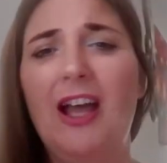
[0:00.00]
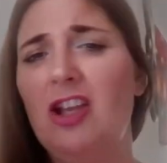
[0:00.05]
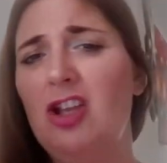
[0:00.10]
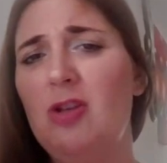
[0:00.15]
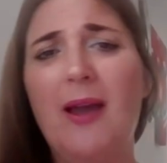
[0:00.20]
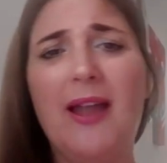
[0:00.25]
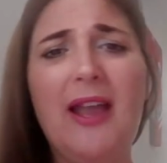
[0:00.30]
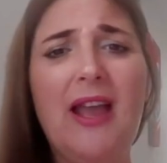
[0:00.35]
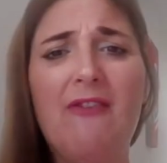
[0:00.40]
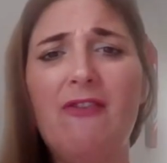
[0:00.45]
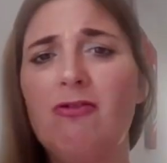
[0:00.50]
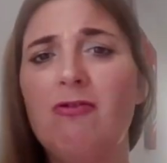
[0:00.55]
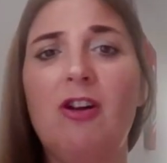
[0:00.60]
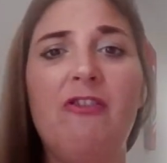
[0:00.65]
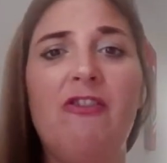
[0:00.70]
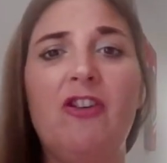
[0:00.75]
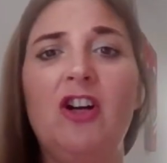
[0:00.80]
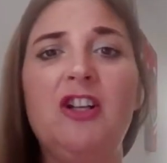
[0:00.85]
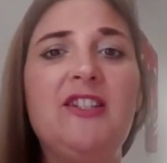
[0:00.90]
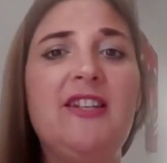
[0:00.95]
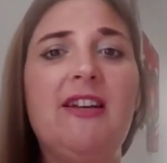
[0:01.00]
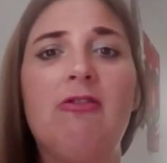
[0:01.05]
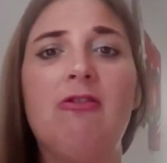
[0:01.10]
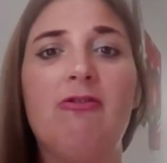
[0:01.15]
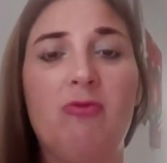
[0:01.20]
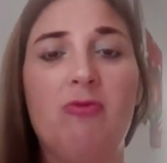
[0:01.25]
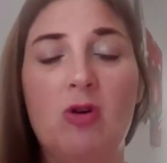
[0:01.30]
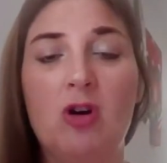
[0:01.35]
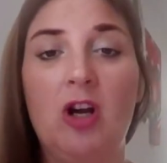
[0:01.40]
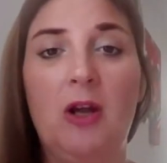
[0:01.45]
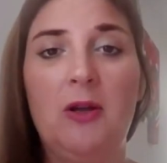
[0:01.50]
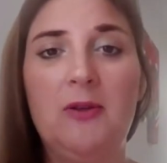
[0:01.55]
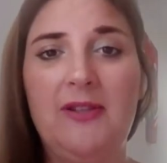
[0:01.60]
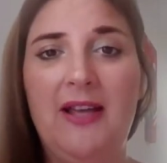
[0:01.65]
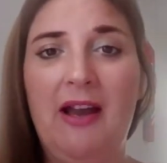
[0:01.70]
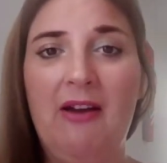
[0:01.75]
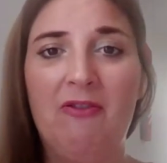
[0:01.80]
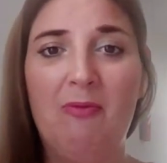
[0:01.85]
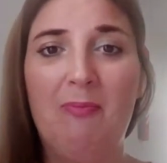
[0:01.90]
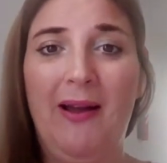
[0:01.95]
And you may have a rough idea of what
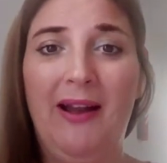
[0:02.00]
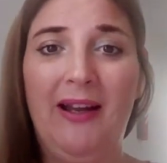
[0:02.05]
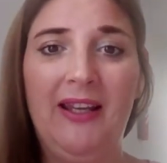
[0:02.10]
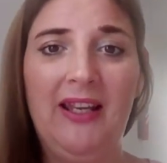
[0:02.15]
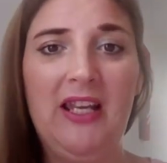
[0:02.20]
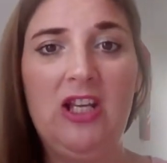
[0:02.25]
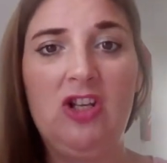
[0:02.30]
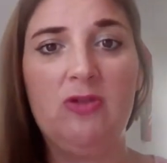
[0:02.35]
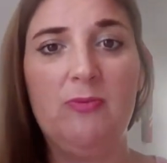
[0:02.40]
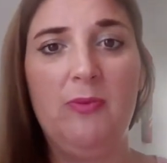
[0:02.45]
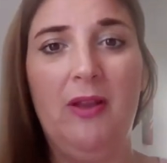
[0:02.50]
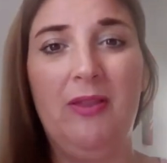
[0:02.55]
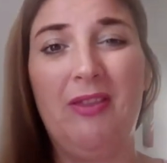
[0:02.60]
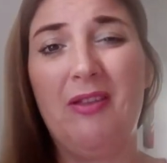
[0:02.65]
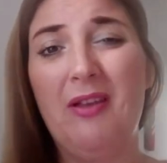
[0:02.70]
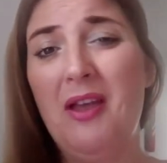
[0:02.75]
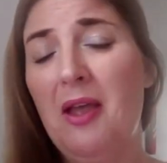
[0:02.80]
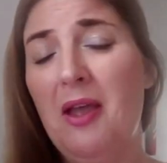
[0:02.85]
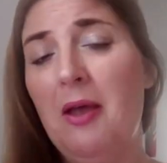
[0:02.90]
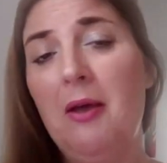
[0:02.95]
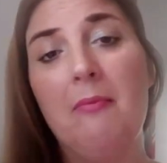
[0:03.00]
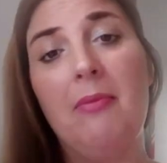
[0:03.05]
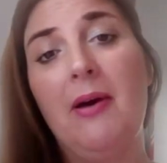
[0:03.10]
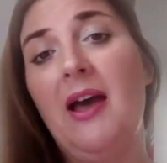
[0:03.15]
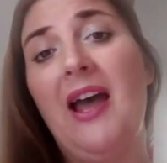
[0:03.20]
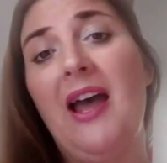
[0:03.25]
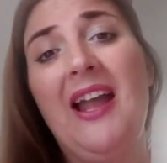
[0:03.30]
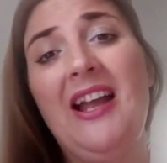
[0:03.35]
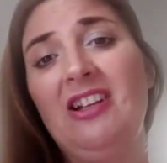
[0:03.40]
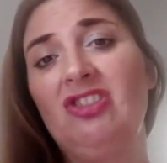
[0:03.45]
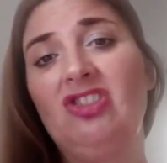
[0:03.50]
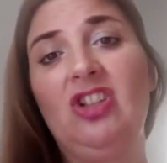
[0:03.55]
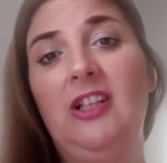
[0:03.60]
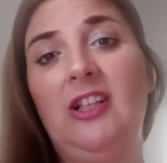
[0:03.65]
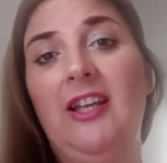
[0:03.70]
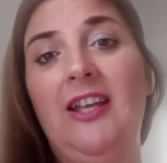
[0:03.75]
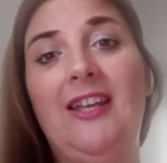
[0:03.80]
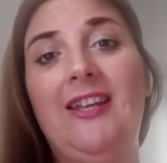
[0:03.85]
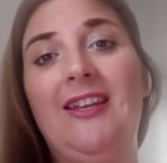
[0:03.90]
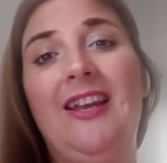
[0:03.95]
goes out of the bank each month, but
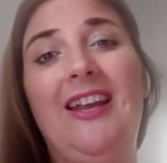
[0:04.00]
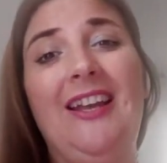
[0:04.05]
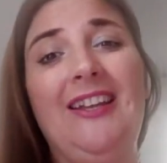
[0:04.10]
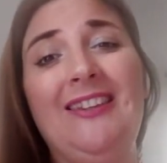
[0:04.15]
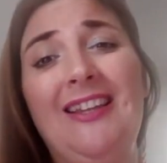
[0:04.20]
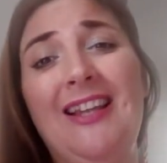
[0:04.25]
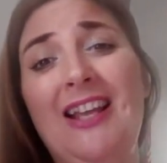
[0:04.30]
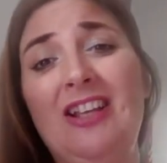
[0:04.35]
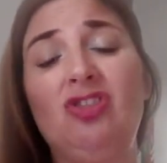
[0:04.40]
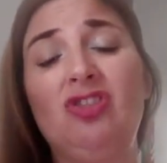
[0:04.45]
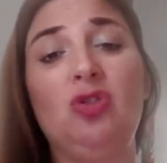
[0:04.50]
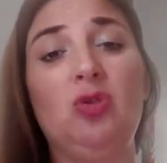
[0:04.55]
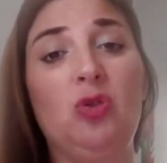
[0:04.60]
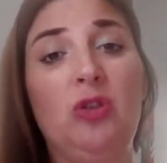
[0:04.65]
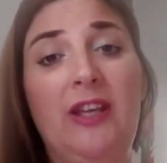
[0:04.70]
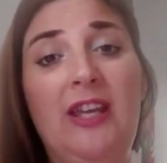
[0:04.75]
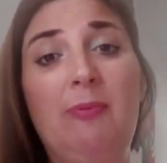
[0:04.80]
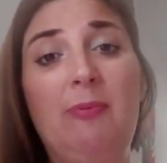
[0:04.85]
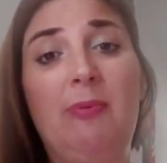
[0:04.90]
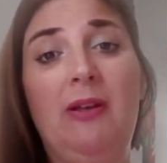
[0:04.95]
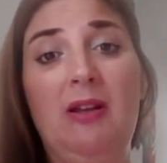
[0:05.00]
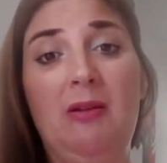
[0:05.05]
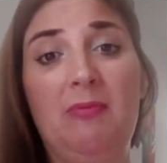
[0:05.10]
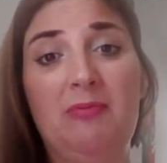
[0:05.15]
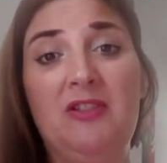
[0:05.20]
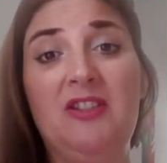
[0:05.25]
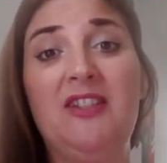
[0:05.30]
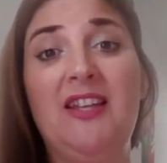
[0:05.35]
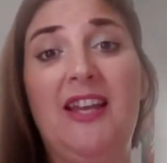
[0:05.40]
actually, unless you're keeping up